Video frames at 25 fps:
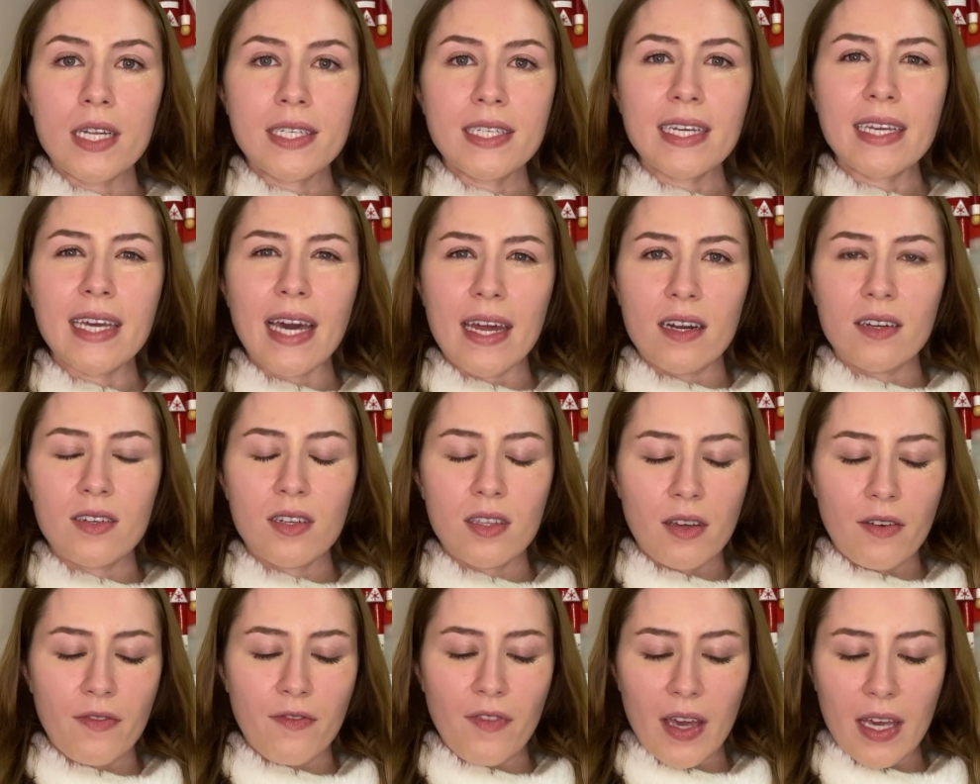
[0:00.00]
to get into the
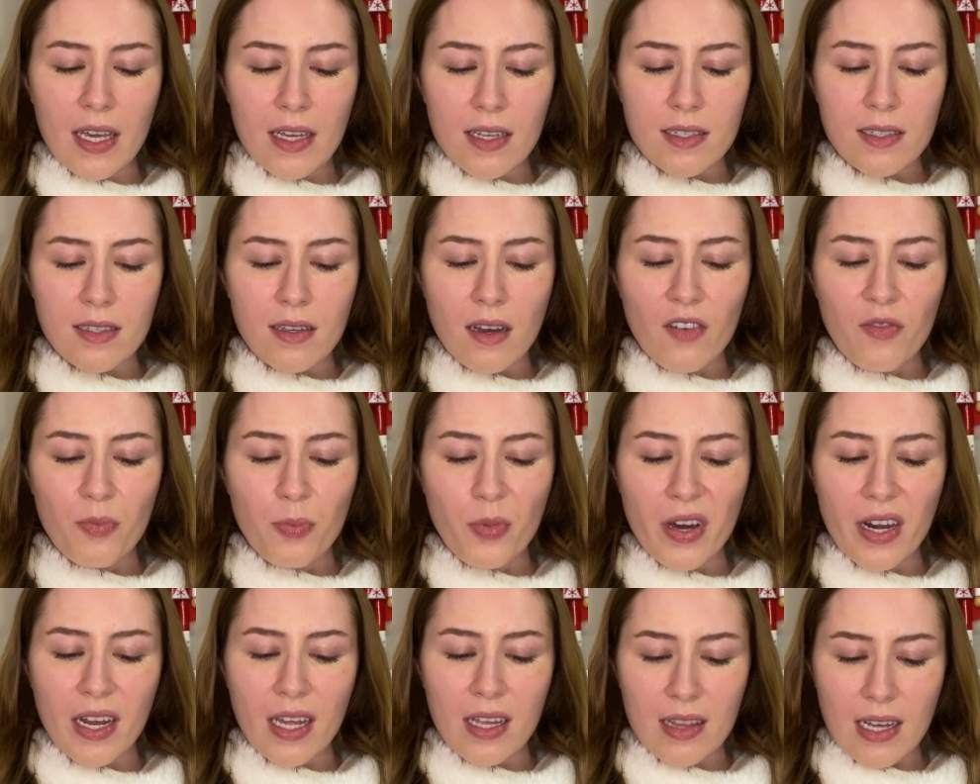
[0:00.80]
phase of
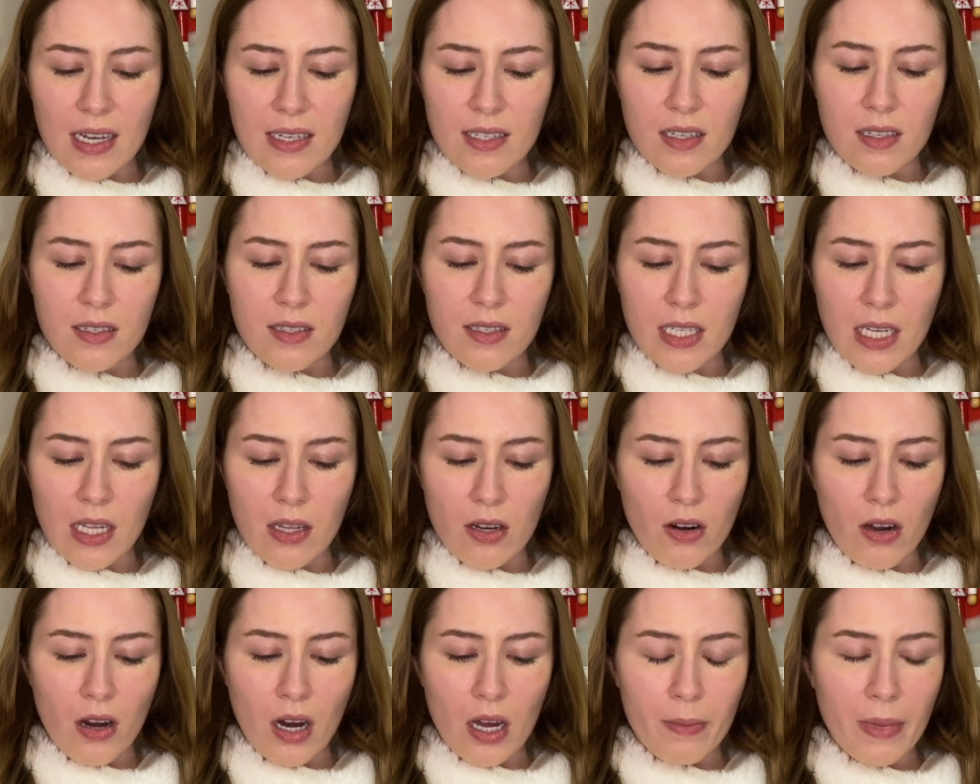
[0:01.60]
putting less concealer
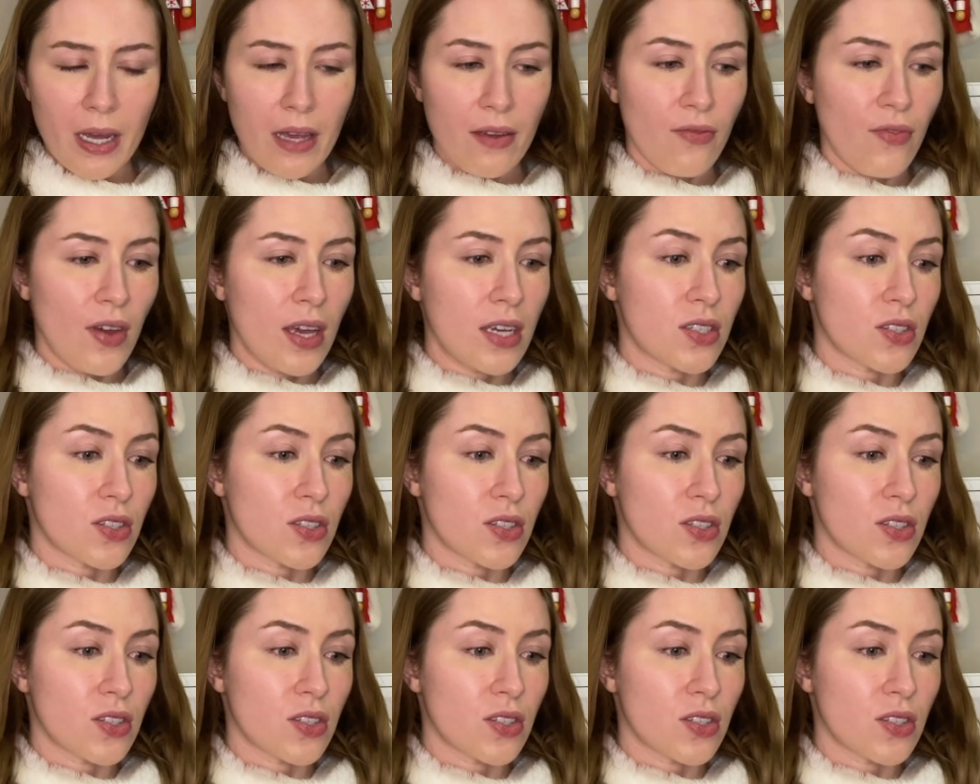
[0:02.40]
on my face,